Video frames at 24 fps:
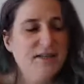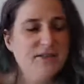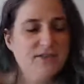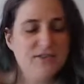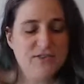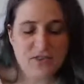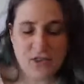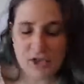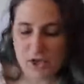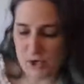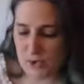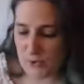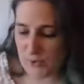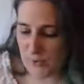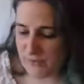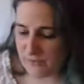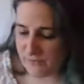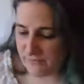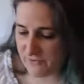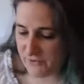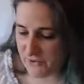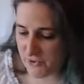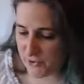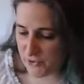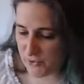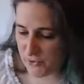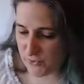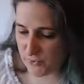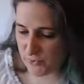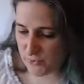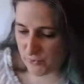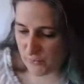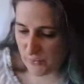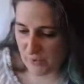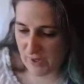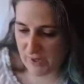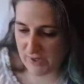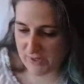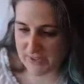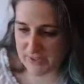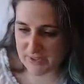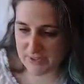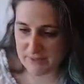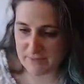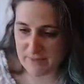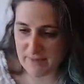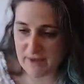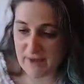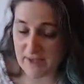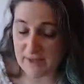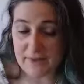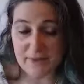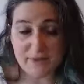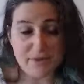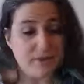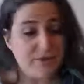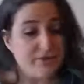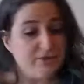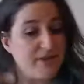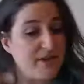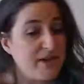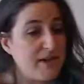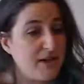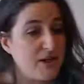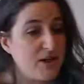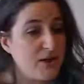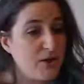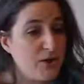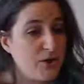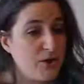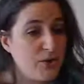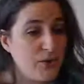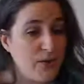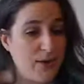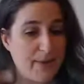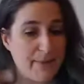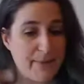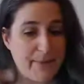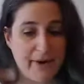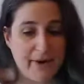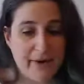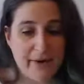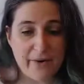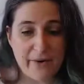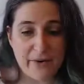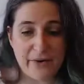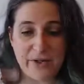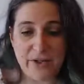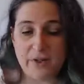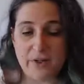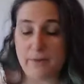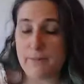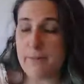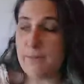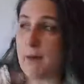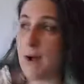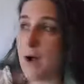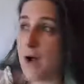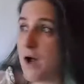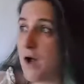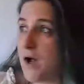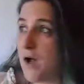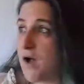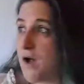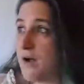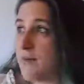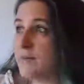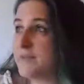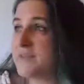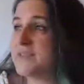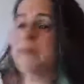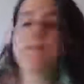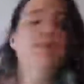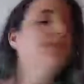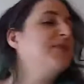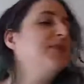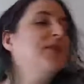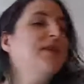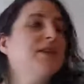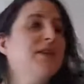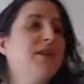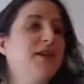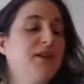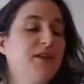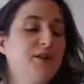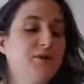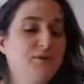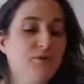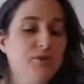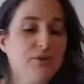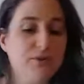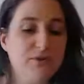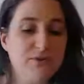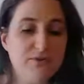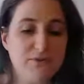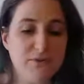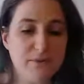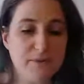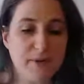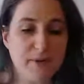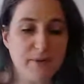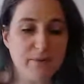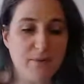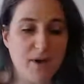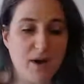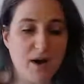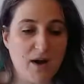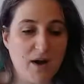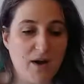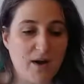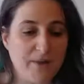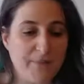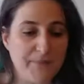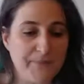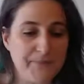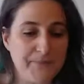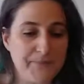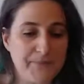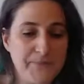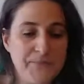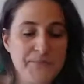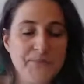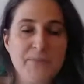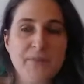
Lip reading: So if you want to make a little video about your mom, something that you learned from your mom,